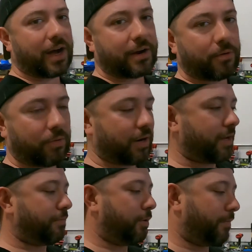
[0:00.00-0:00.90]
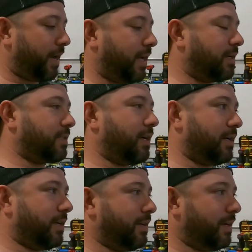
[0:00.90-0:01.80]
I don't want to put my hands
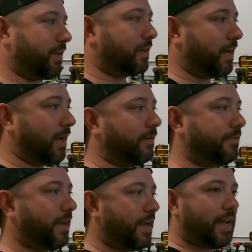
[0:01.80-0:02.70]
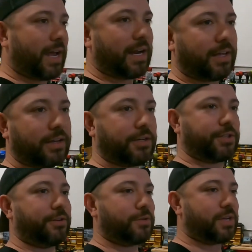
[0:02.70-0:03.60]
on it and have any
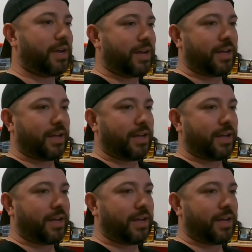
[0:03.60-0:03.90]
issues.